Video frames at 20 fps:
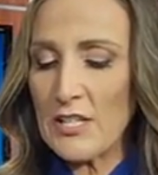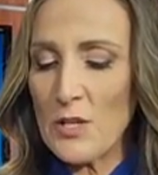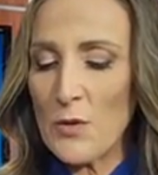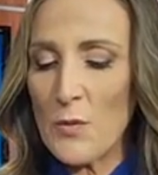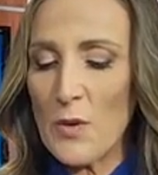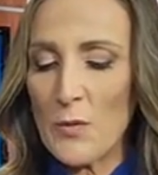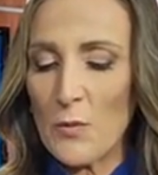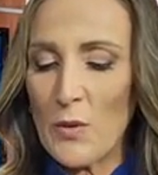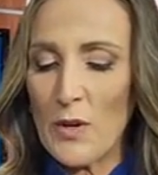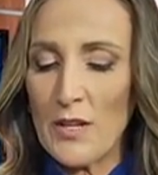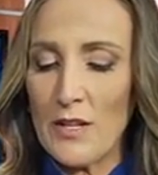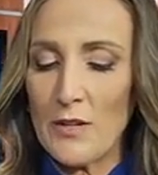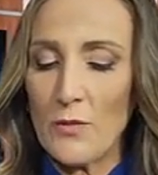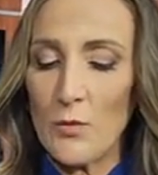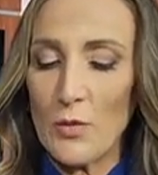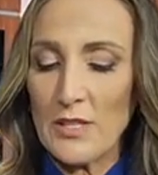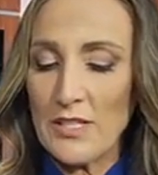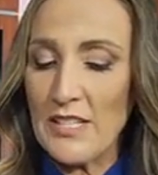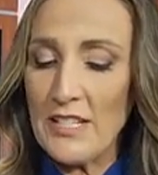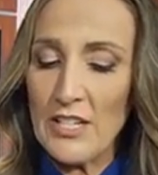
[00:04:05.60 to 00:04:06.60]
with what was
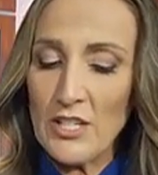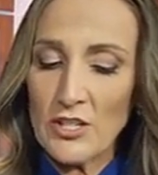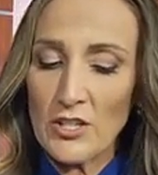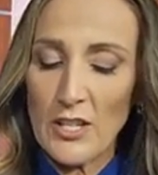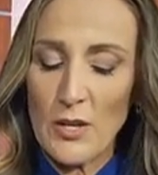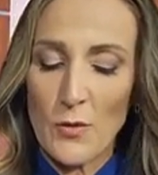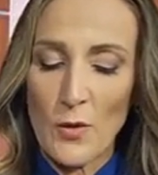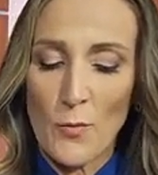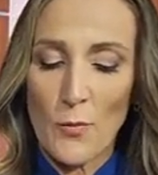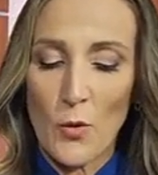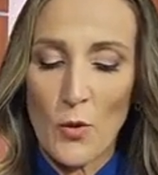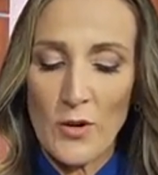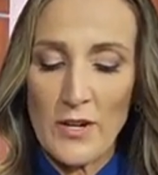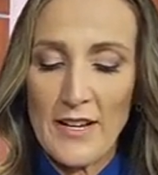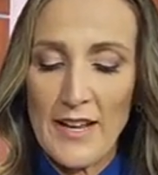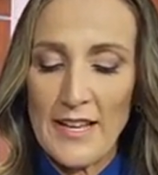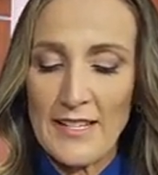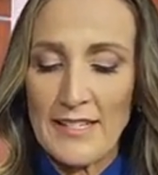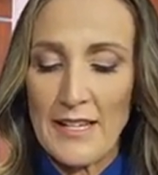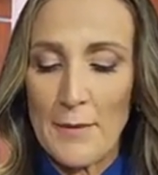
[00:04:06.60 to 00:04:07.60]
initially reported
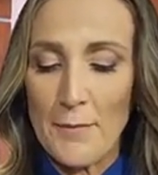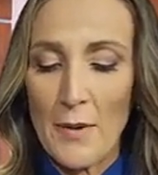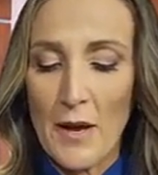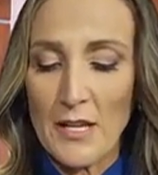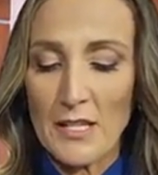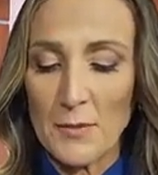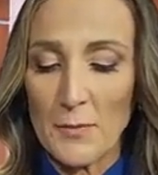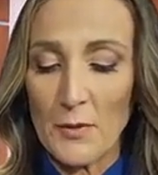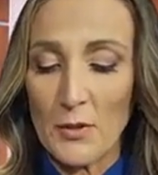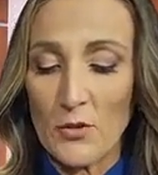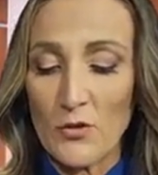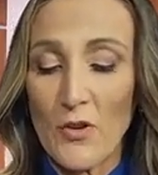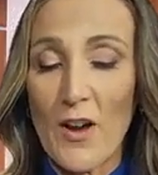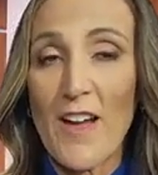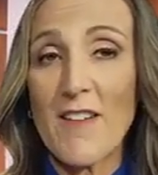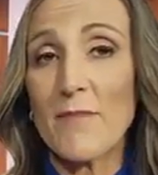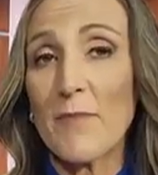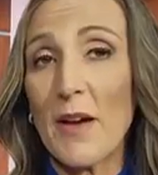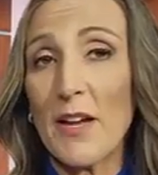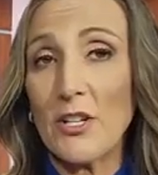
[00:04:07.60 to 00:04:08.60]
as a possible
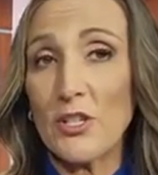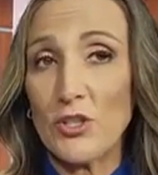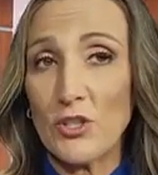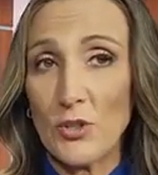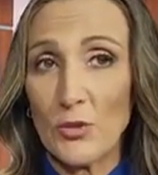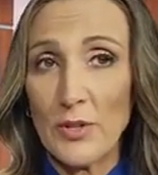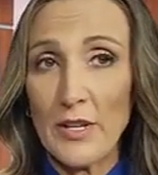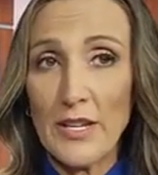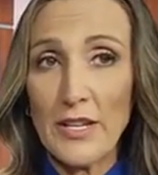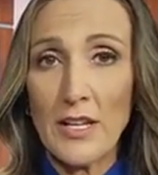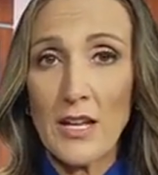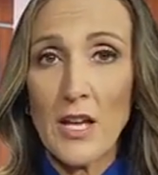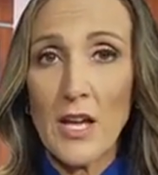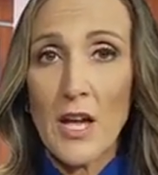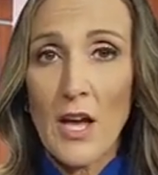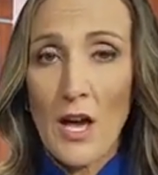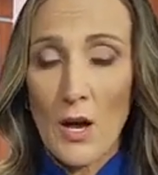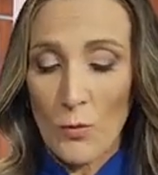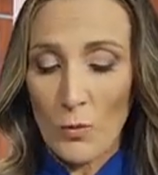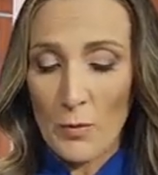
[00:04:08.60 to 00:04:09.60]
drive-by shooting
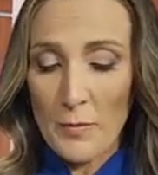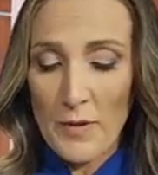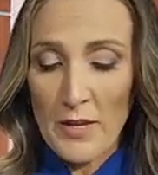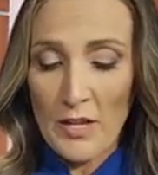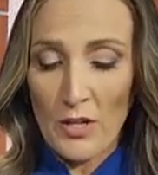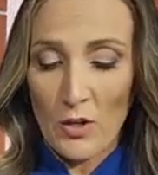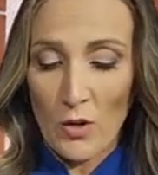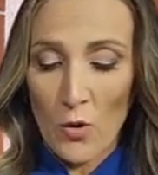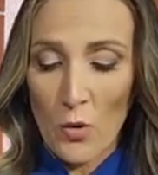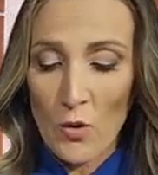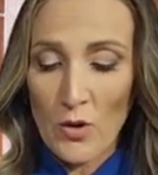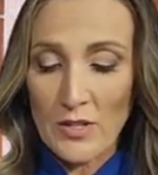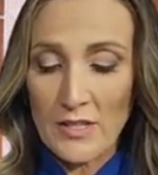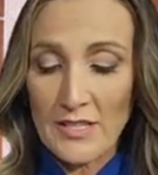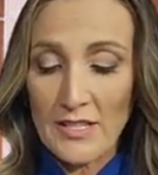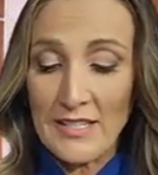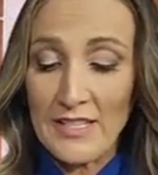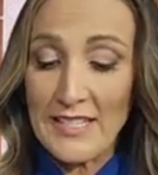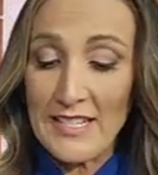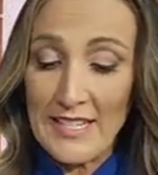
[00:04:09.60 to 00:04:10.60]
will be in court
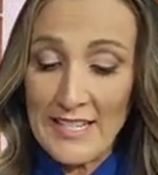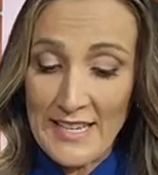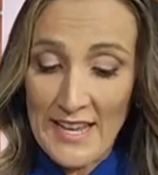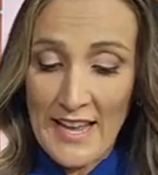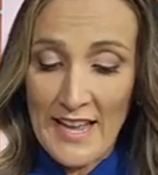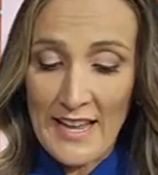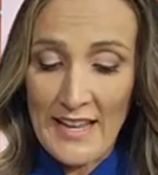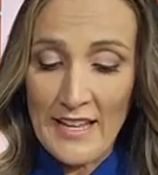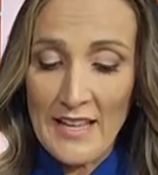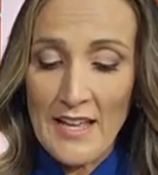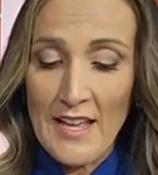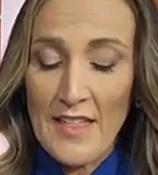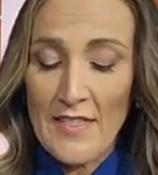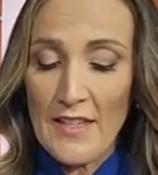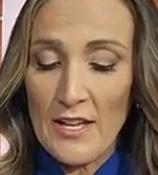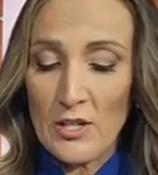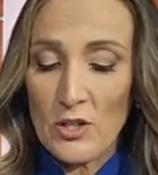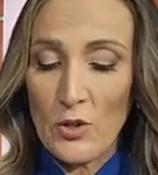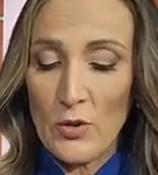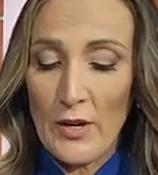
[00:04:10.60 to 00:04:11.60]
today. That
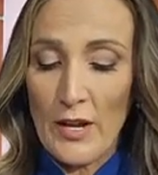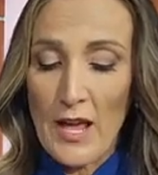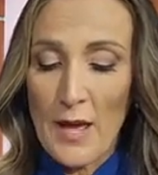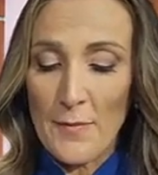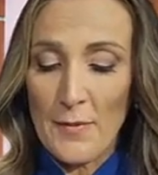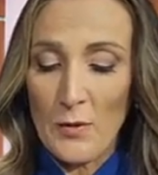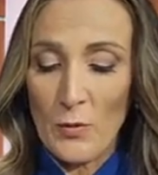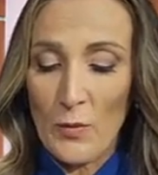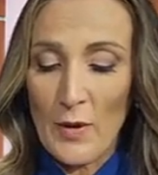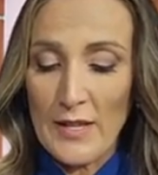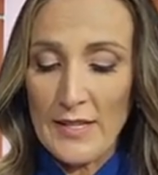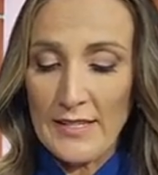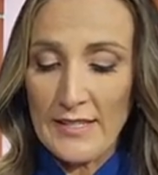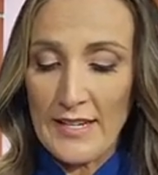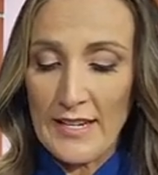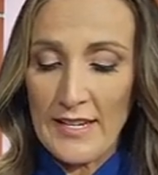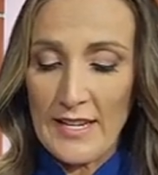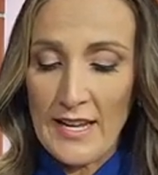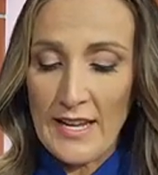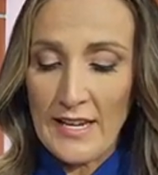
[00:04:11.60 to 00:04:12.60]
shooting happened Wednesday
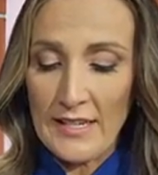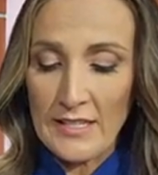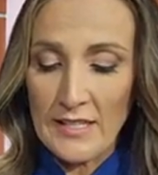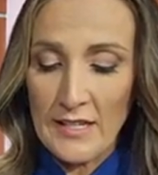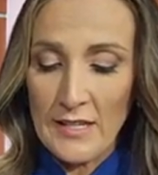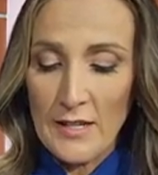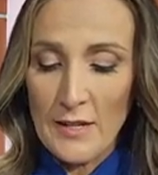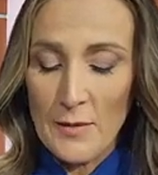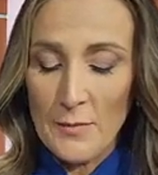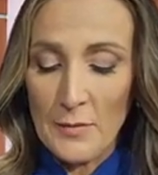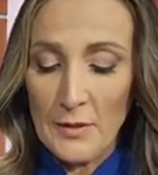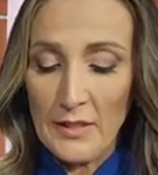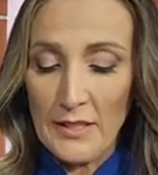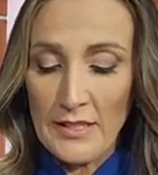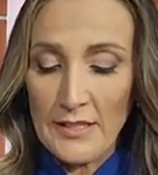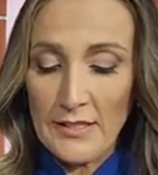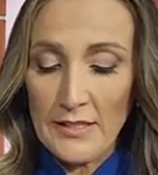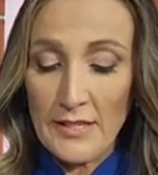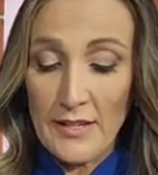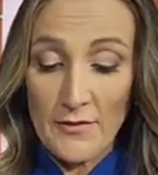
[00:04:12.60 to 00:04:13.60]
night. Police
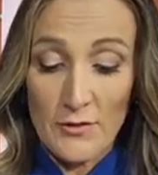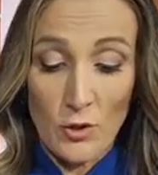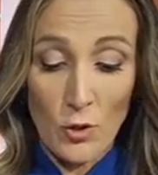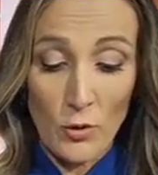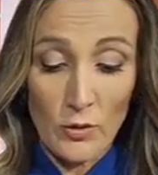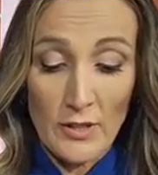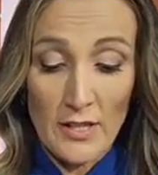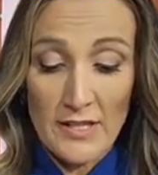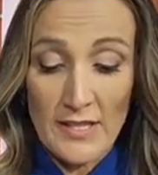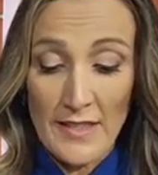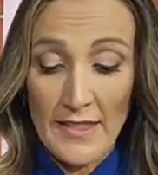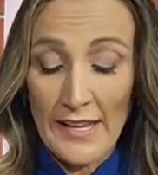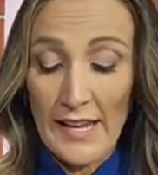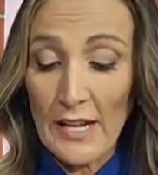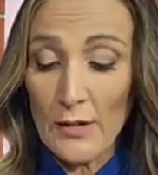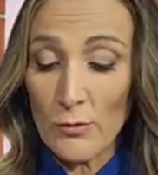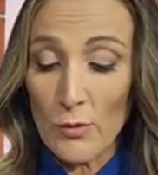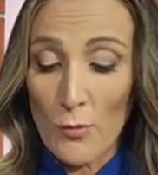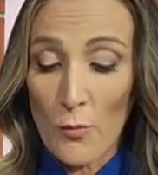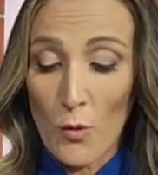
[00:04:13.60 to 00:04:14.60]
have told us that they got a
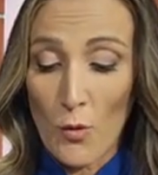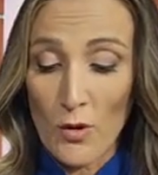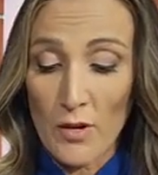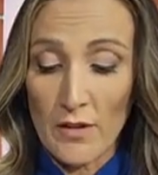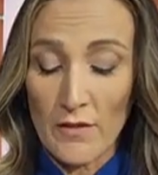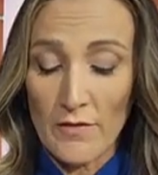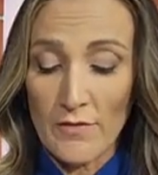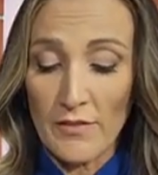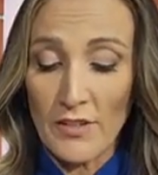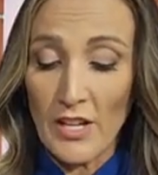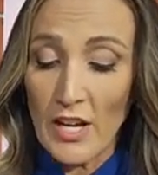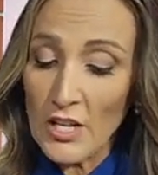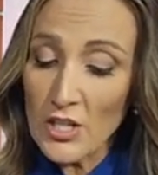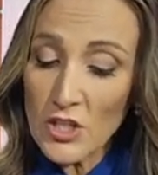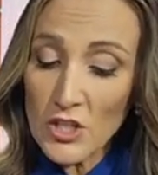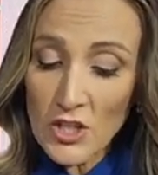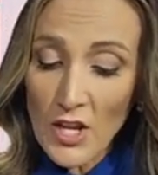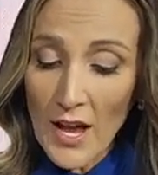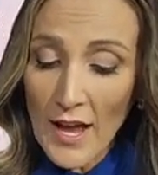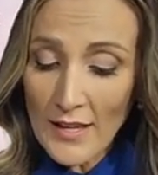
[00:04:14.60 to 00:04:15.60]
report of
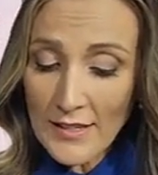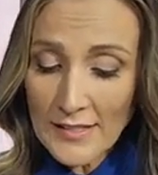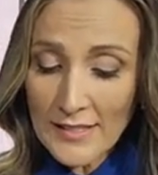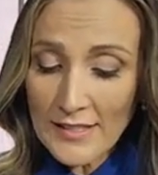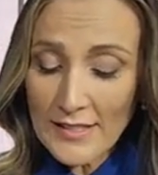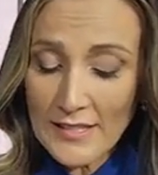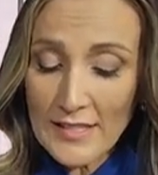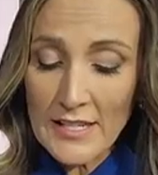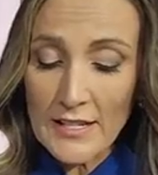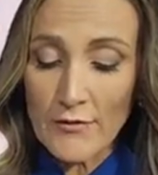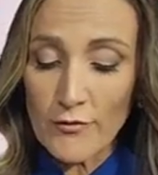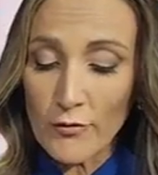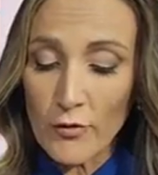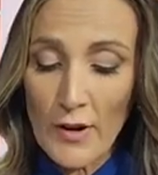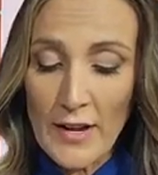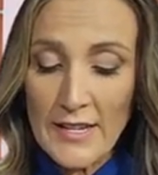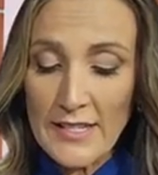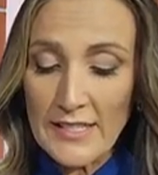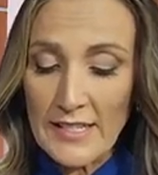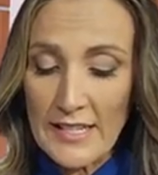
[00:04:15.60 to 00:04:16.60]
gunshots in
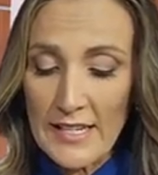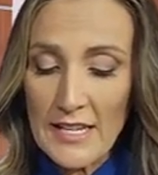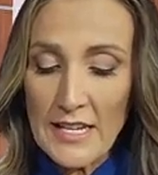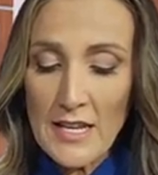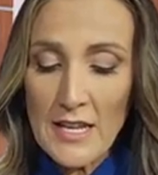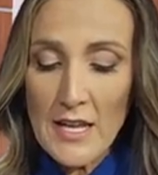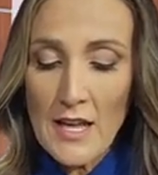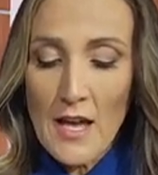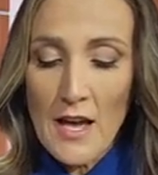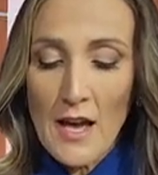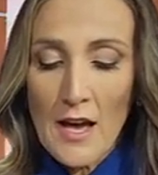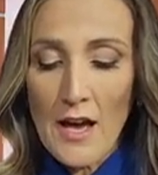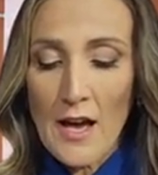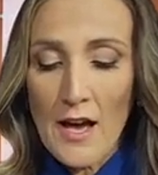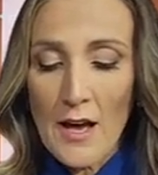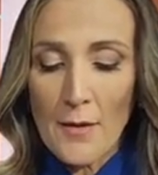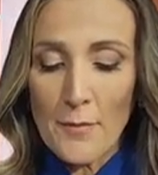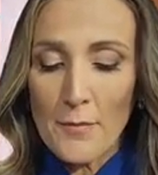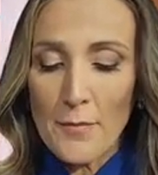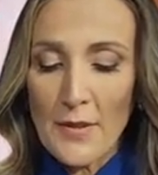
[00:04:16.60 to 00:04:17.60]
Frazee,
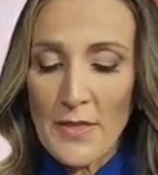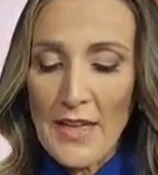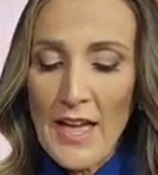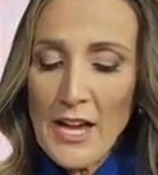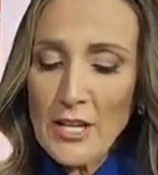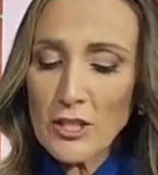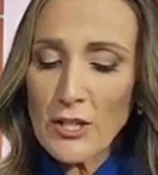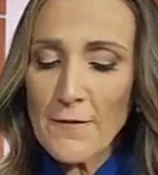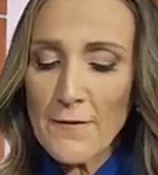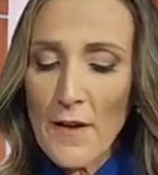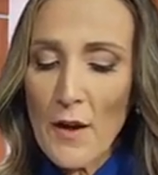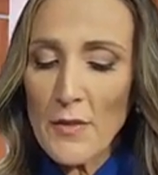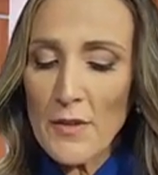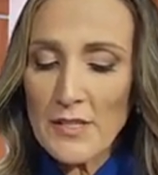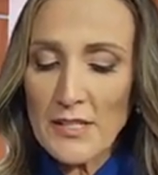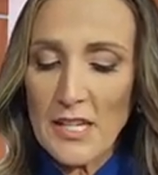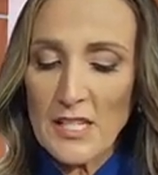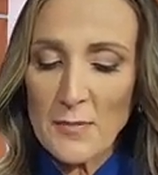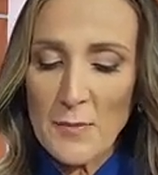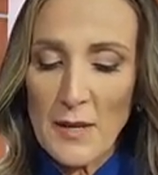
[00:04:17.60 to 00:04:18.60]
but they actually found the
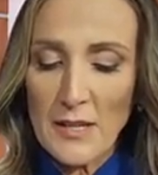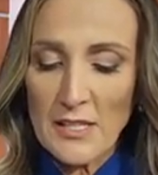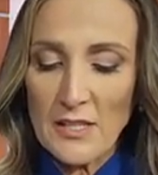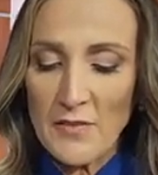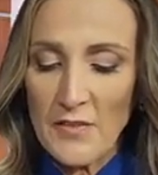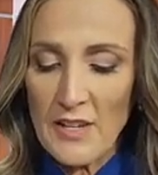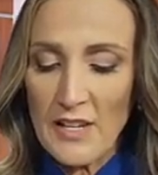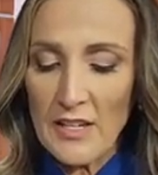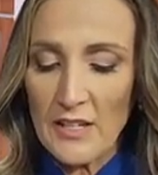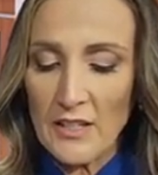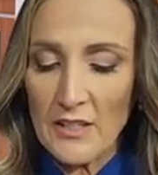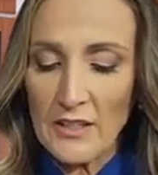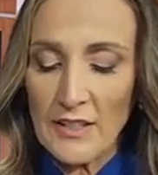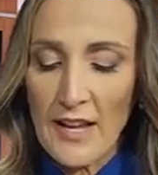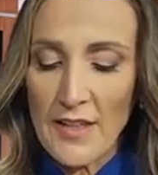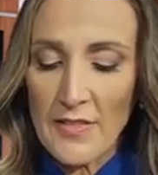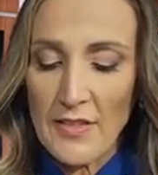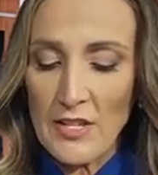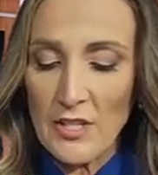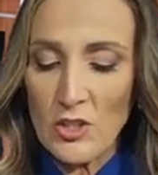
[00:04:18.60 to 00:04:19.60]
suspect's vehicle at
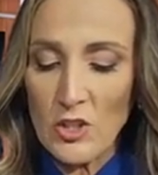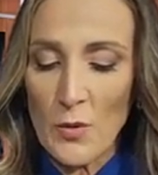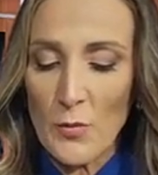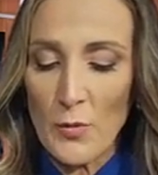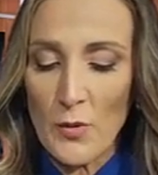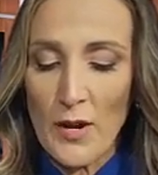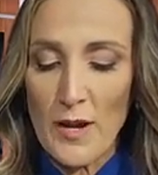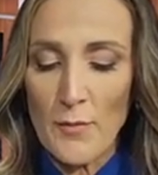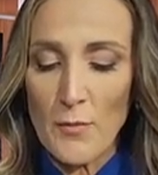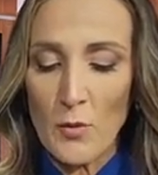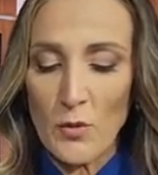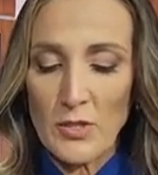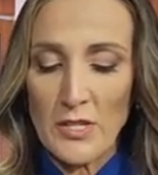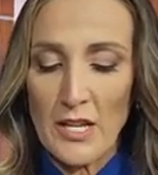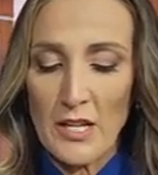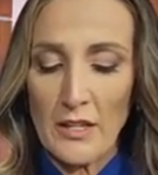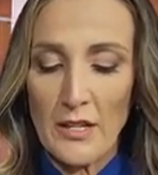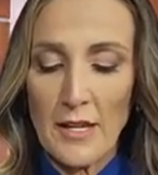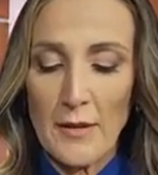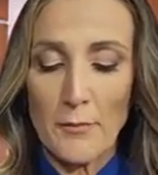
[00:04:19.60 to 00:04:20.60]
the Super 8 motel
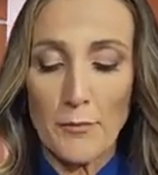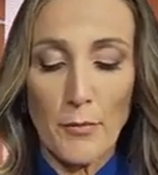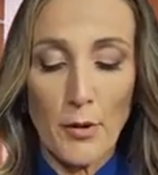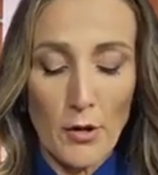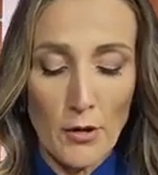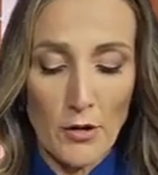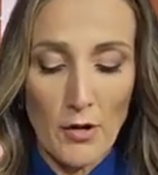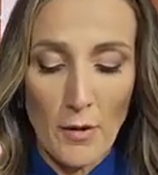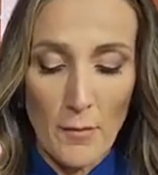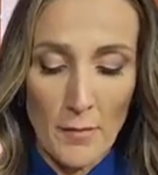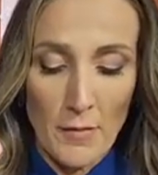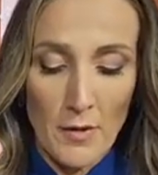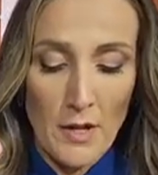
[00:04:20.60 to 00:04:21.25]
in Perham.